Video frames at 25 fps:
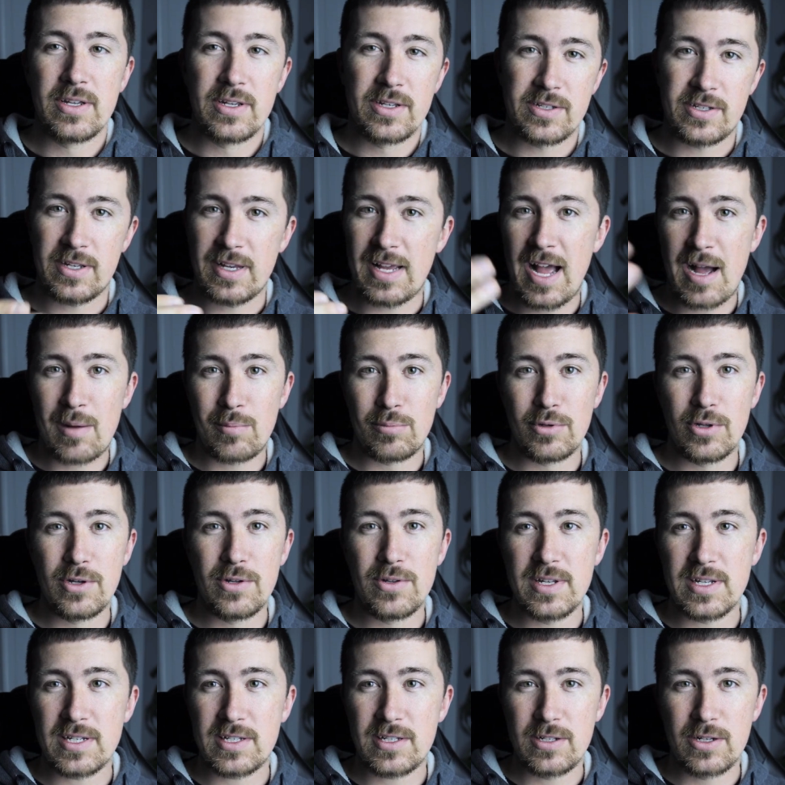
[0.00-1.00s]
See how blue
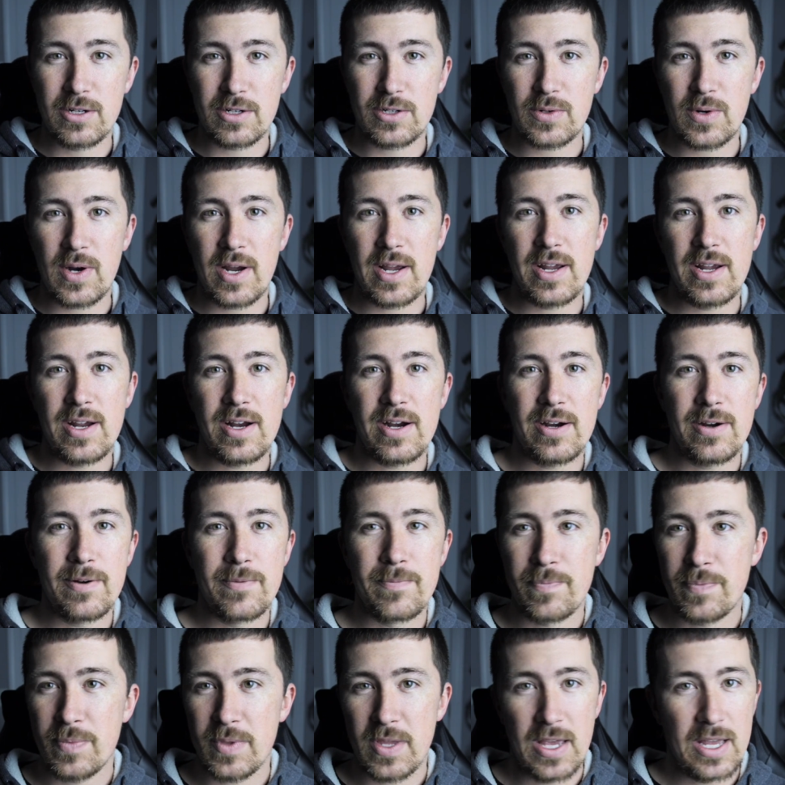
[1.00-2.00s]
this looks right here?
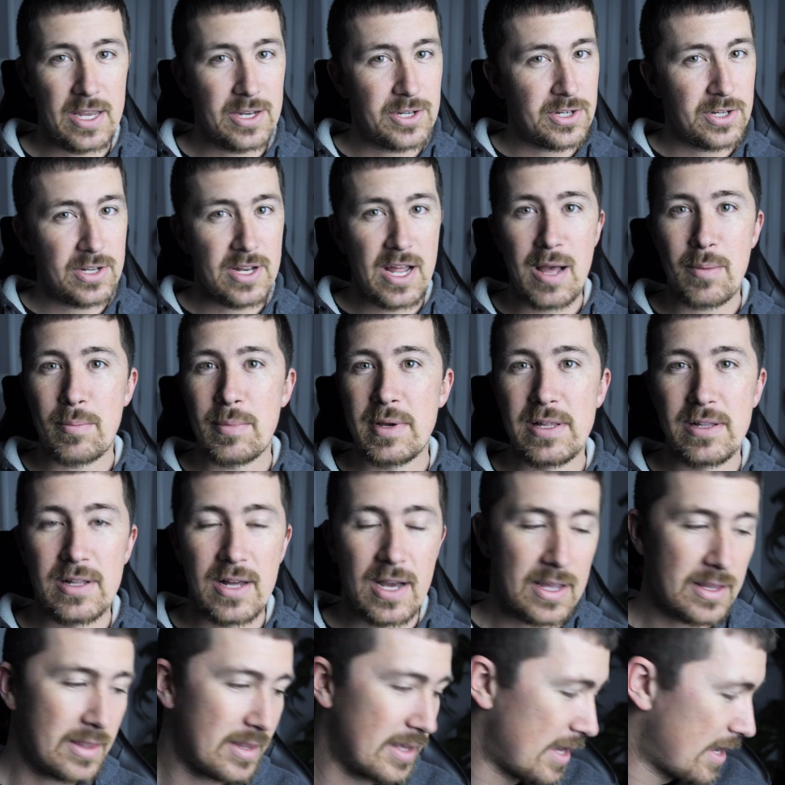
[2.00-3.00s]
It should not be
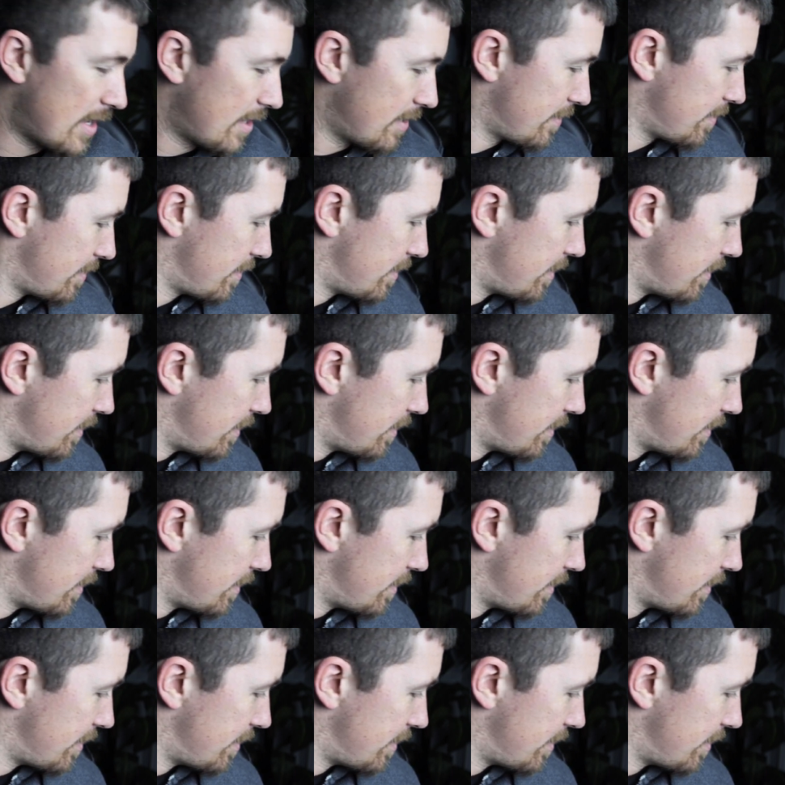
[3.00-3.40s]
like that.